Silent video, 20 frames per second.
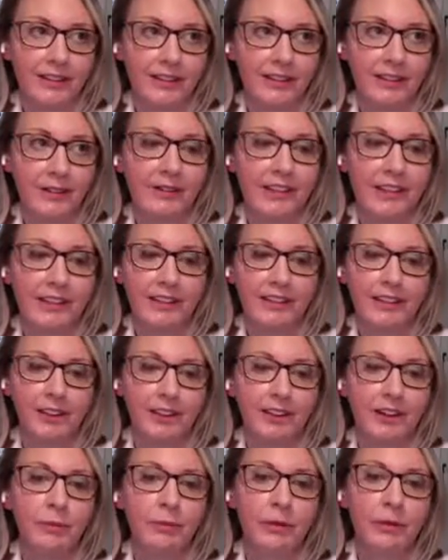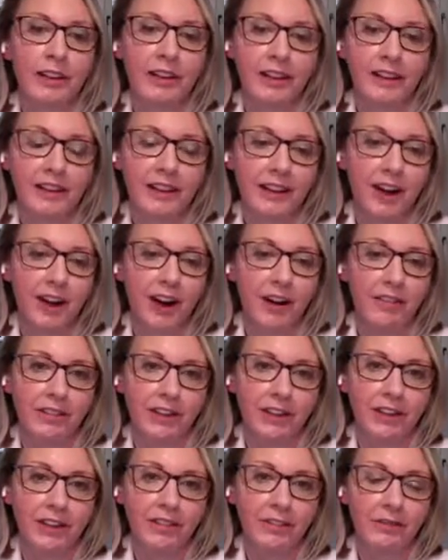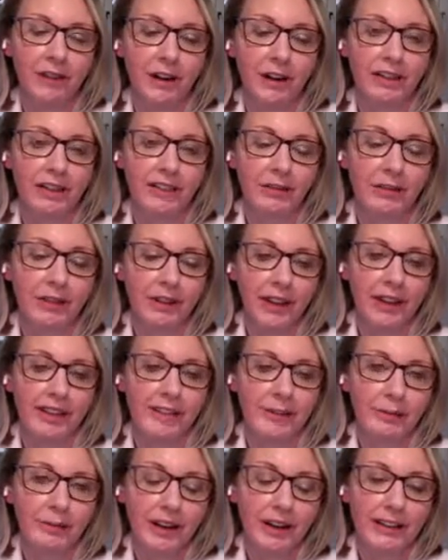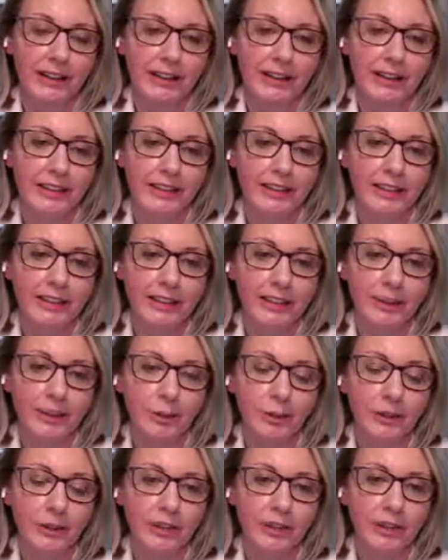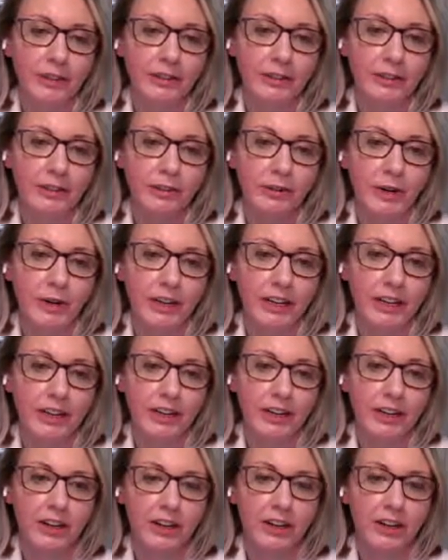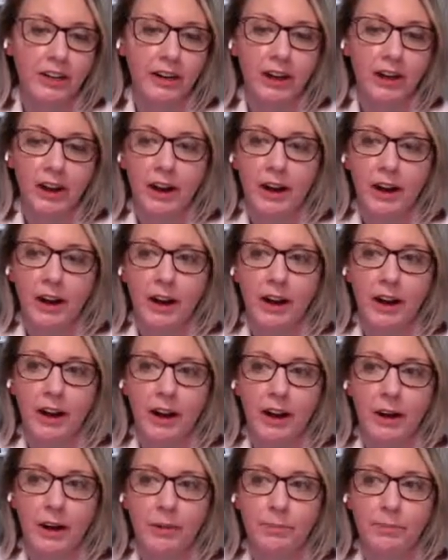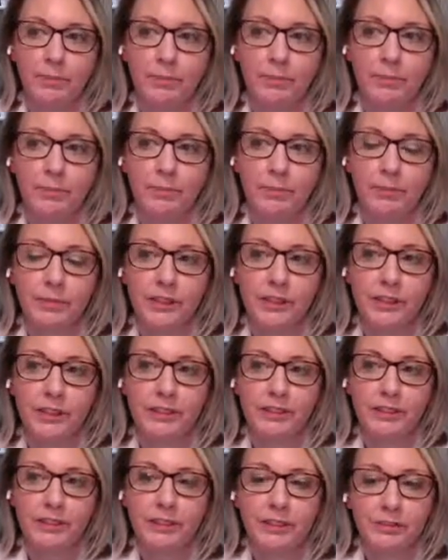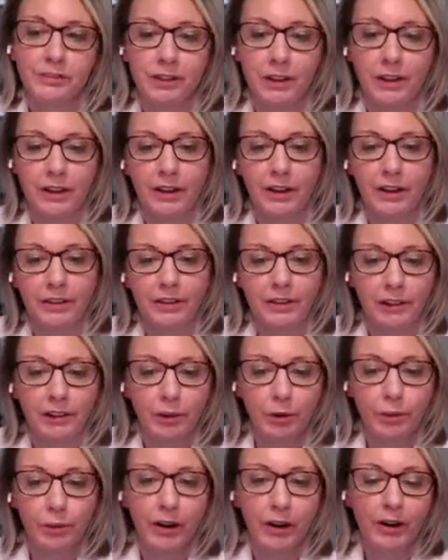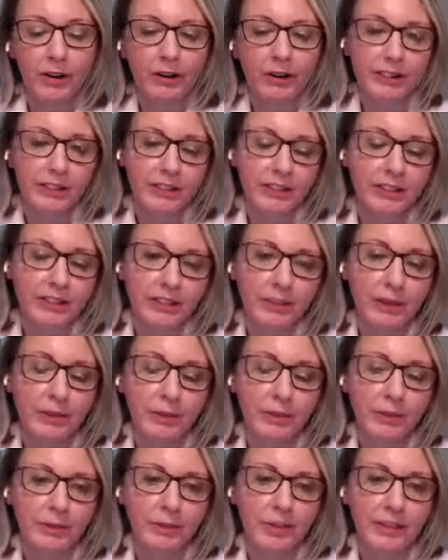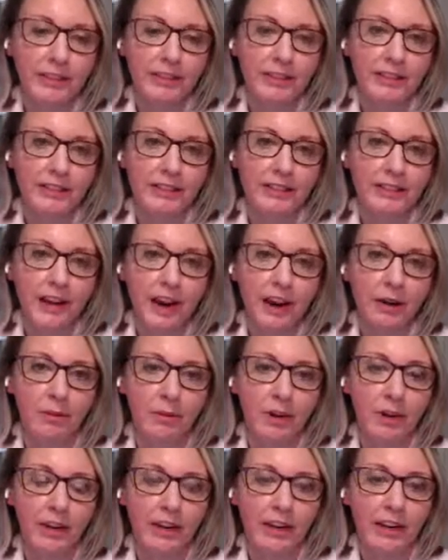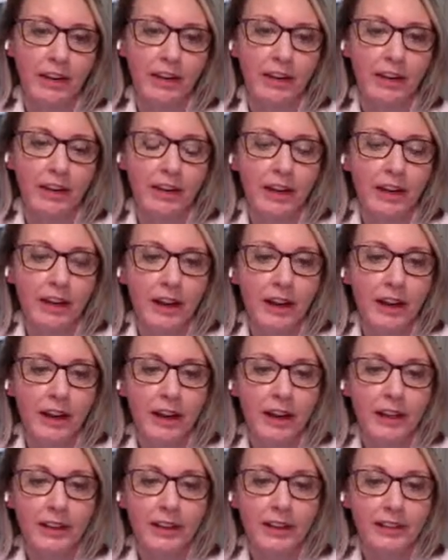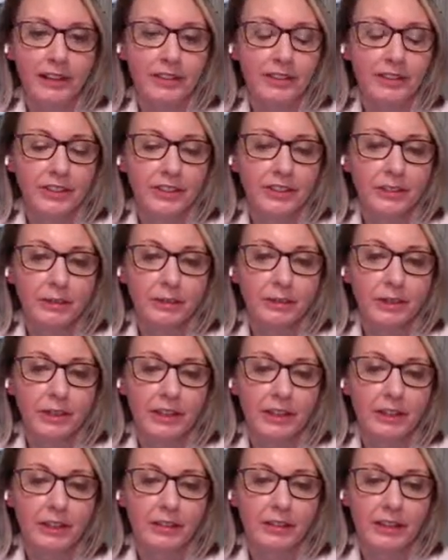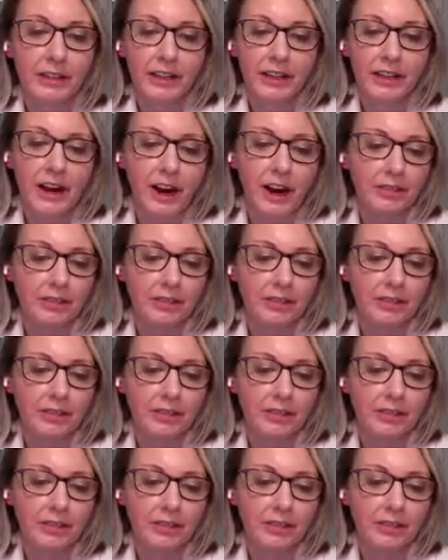those gains aren't immediately obvious, right? And so that's when I think it's a little bit trickier, because a slower progress doesn't always mean it's not working. I think it's just like a